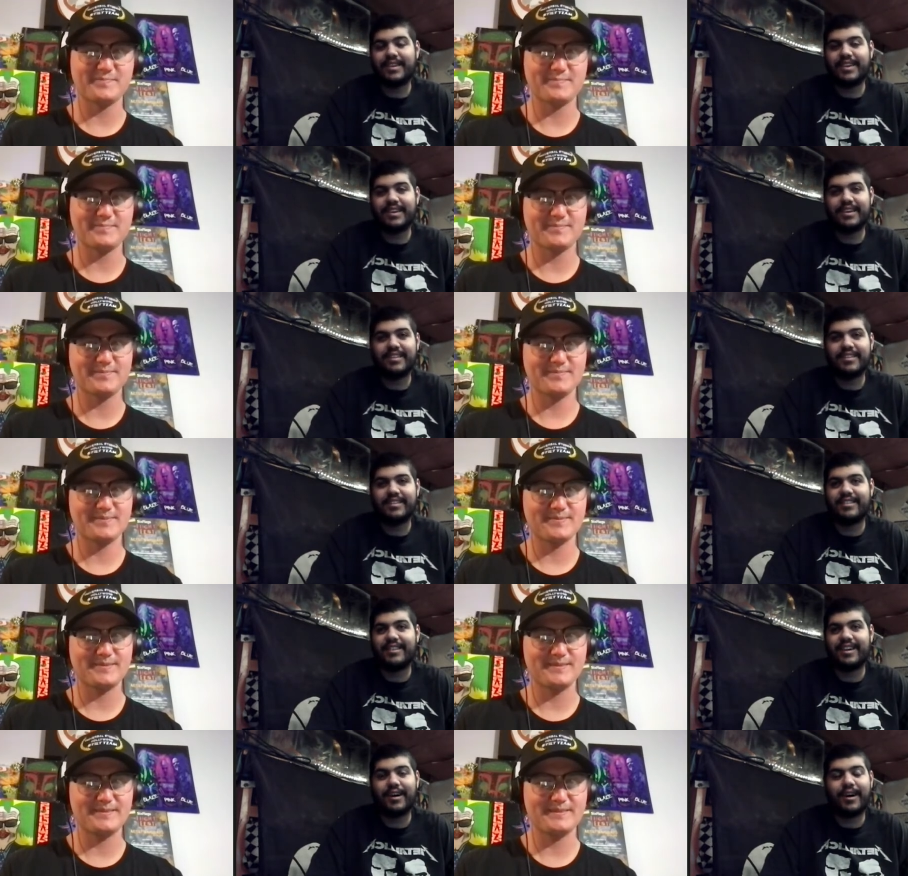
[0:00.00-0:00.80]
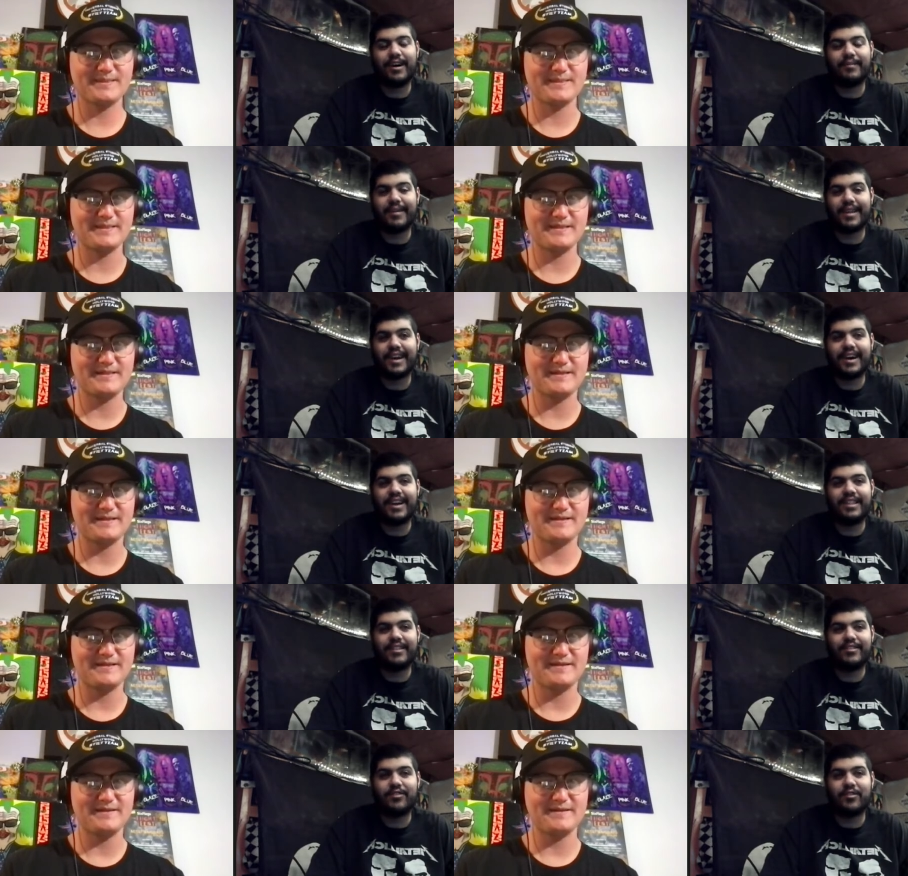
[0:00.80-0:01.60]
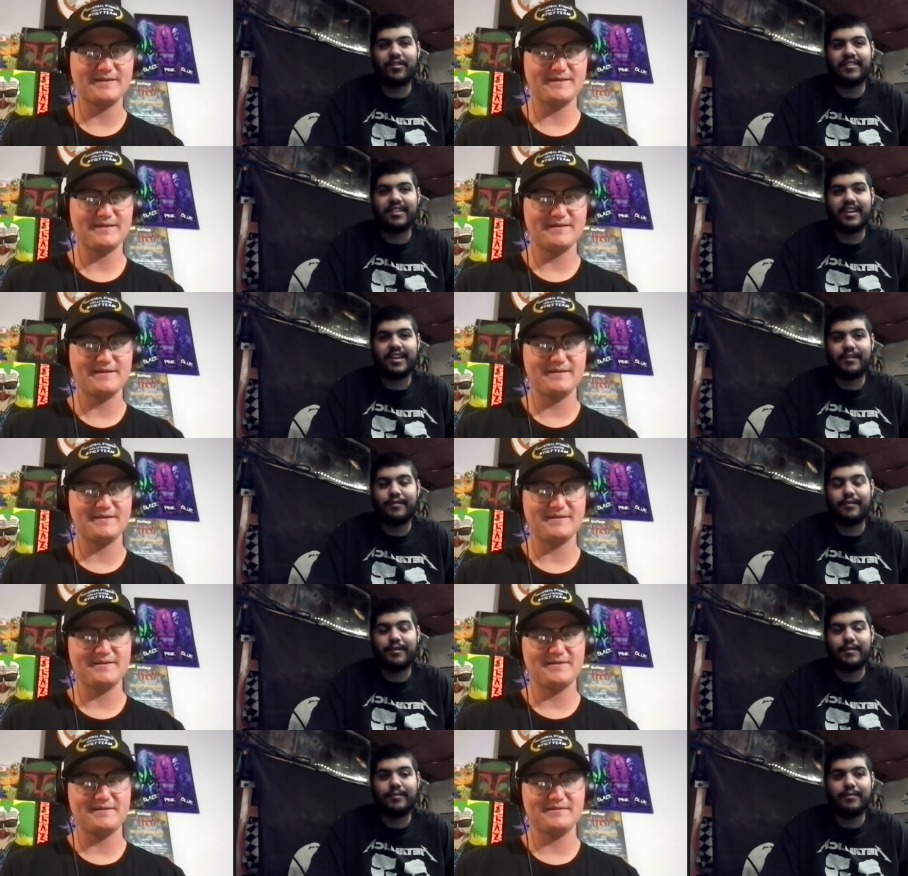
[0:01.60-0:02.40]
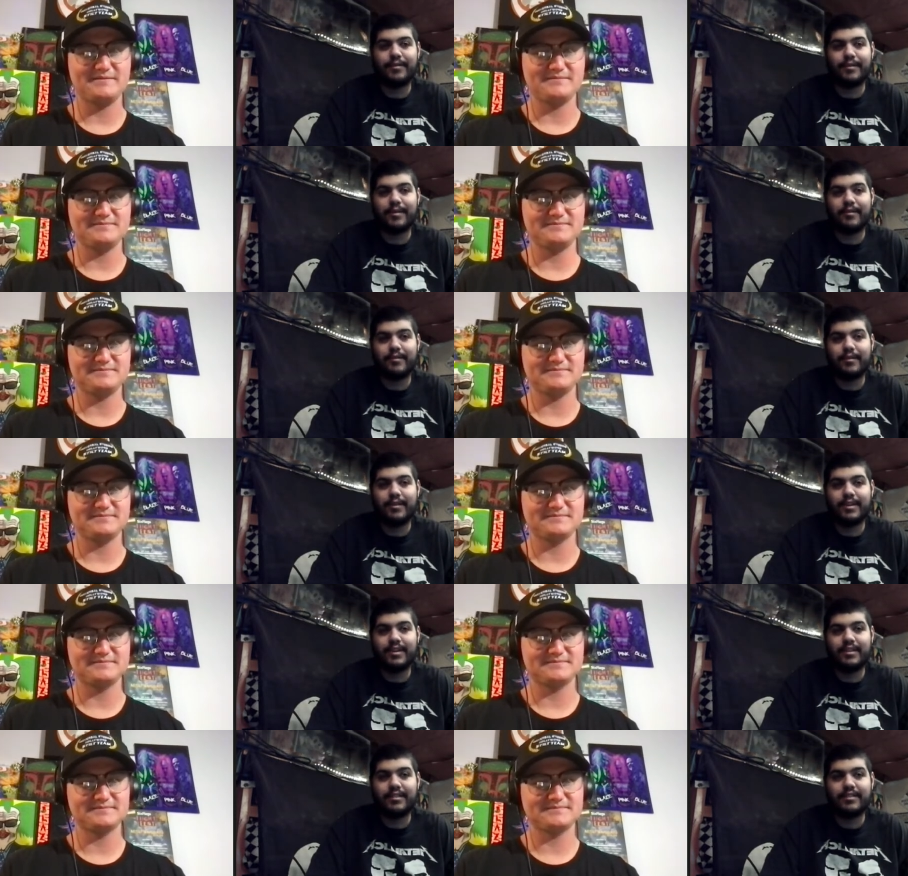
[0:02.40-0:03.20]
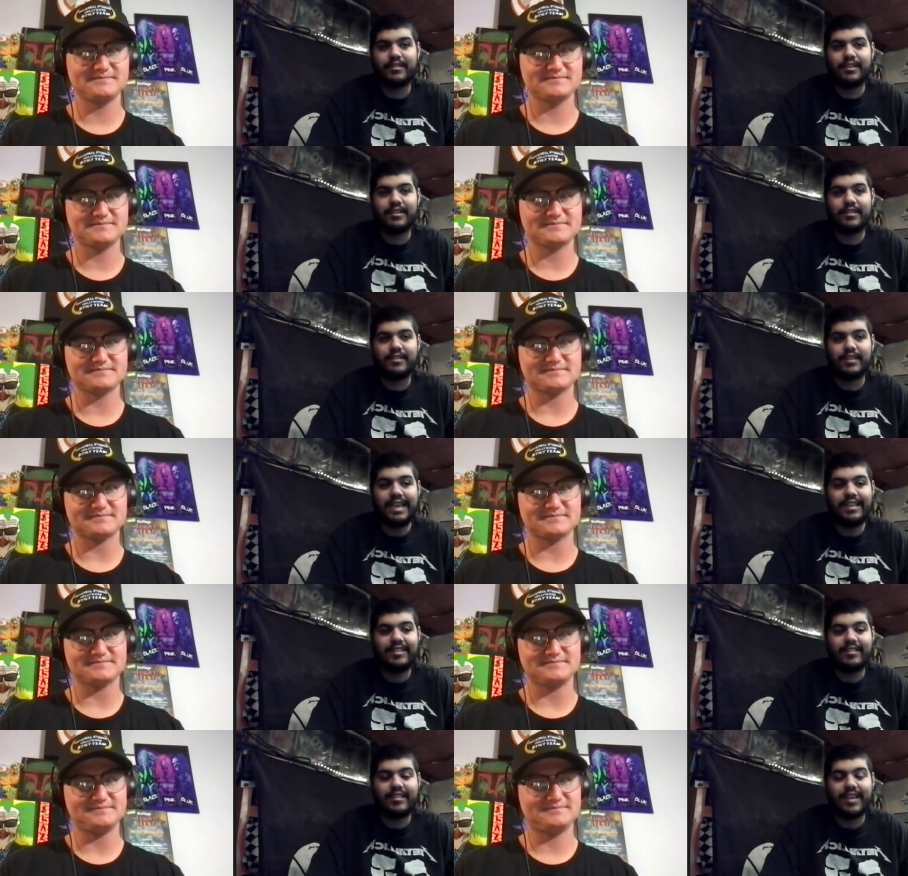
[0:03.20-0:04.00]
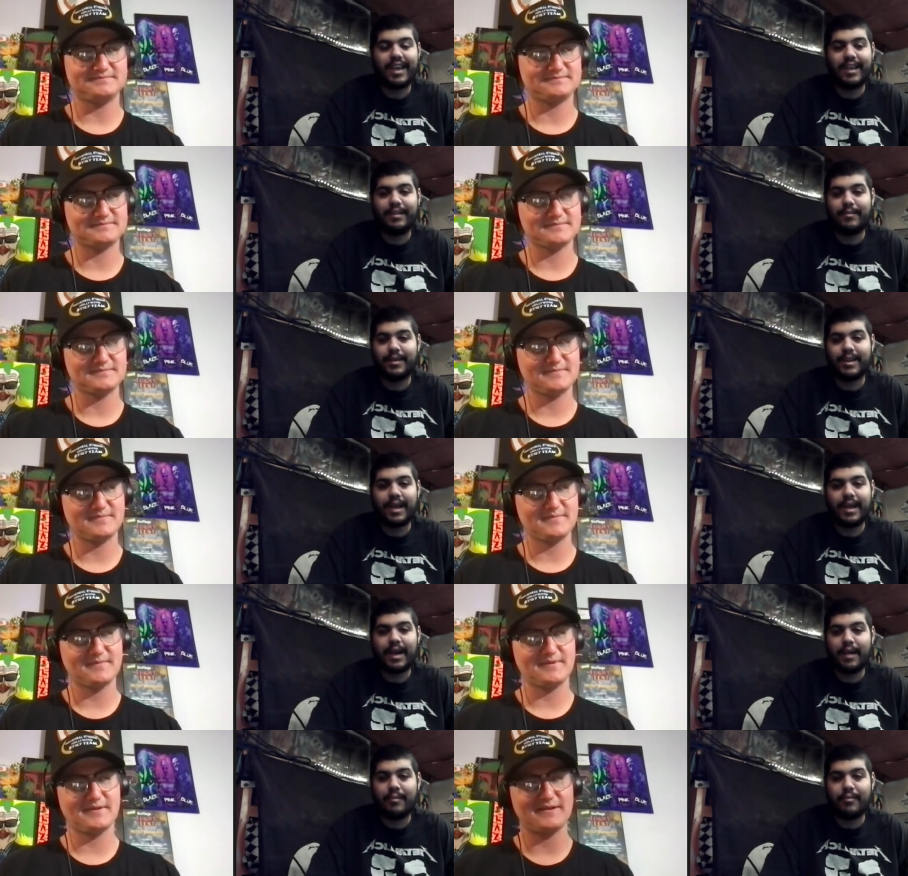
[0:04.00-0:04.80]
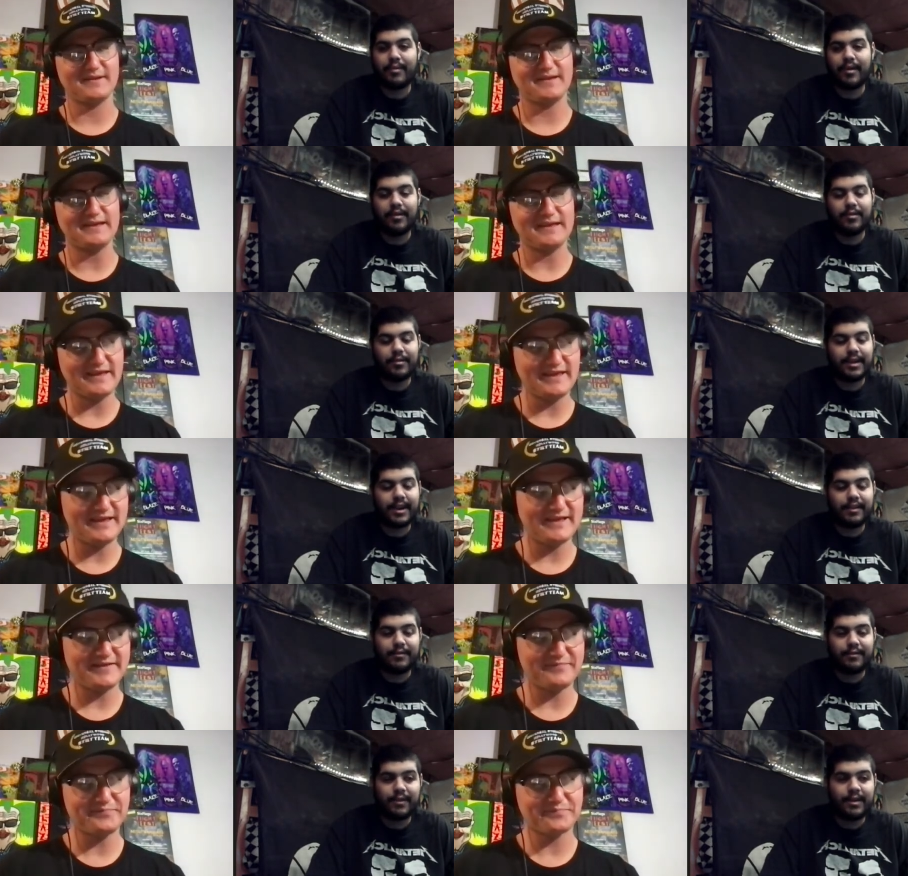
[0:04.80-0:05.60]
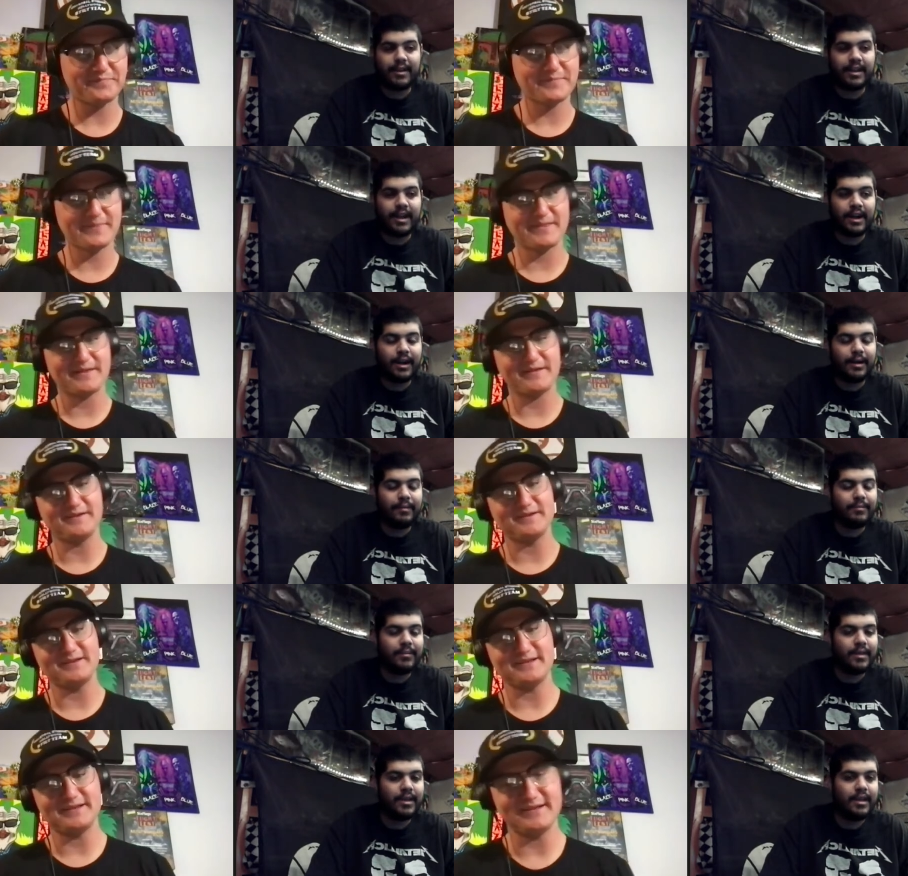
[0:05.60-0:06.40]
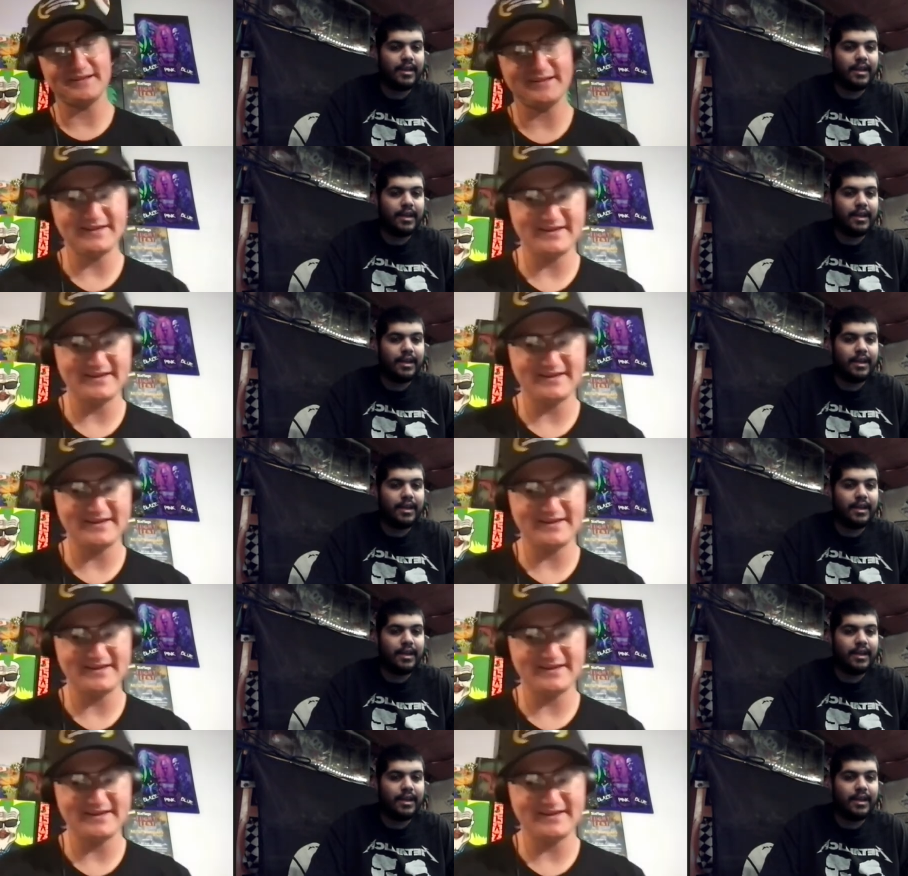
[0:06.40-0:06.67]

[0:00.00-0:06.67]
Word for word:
Speaker 1: Because, oh my God, the stories I hear from from everyone is is insane. But I, I praise you guys for it. Um,